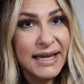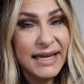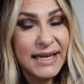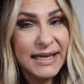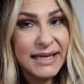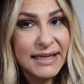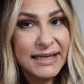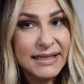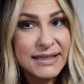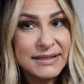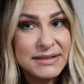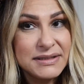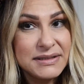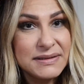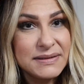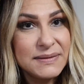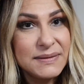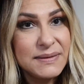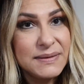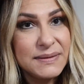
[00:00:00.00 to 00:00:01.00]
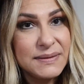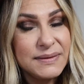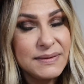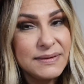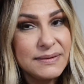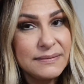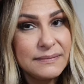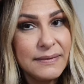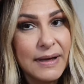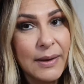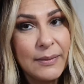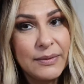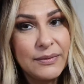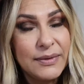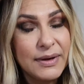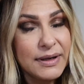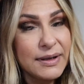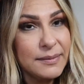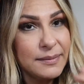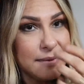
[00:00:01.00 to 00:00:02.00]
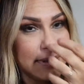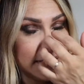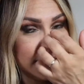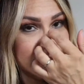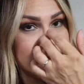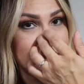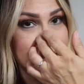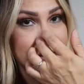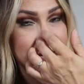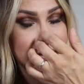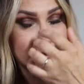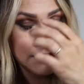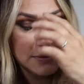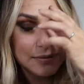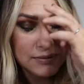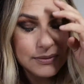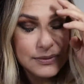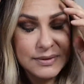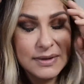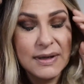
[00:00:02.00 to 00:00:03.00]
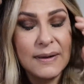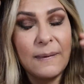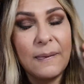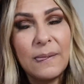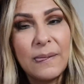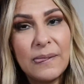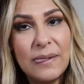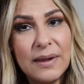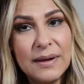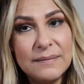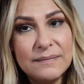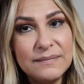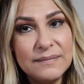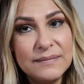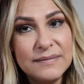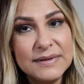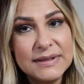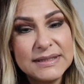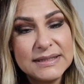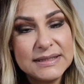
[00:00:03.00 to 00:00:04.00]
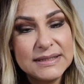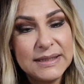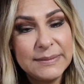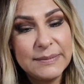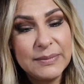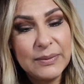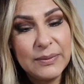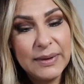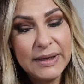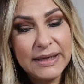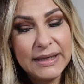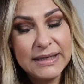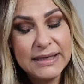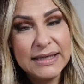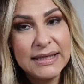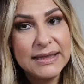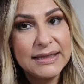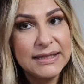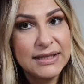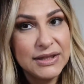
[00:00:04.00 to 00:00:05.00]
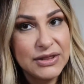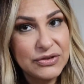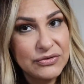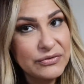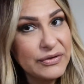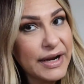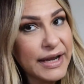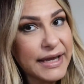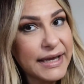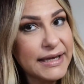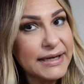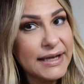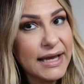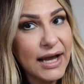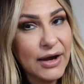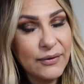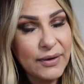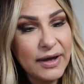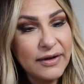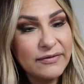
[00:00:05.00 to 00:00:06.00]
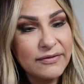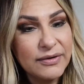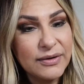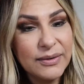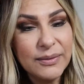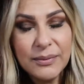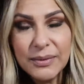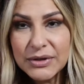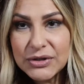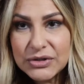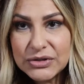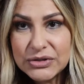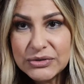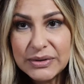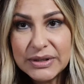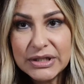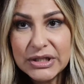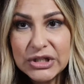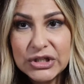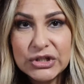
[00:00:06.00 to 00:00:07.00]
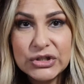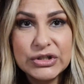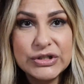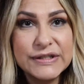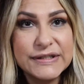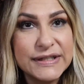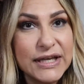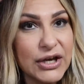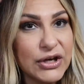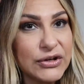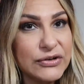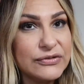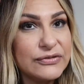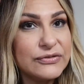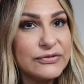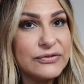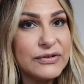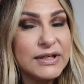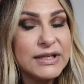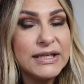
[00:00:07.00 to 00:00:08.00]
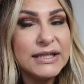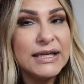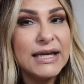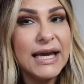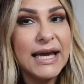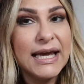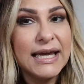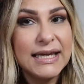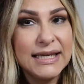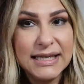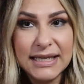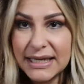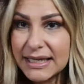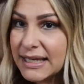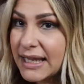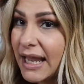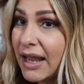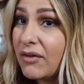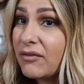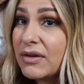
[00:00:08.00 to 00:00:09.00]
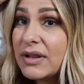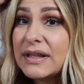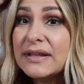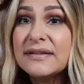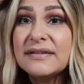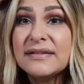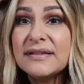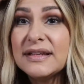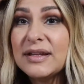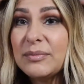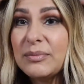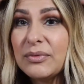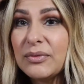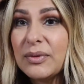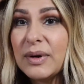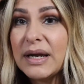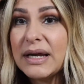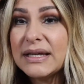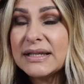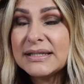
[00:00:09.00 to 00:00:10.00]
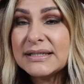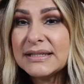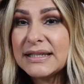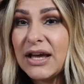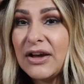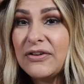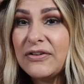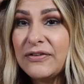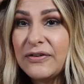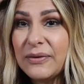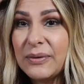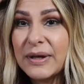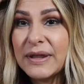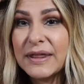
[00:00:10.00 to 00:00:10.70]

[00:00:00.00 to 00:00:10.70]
And I would recommend you snip away the thread. However, when you're doing it yourself, you can't really snip away stuff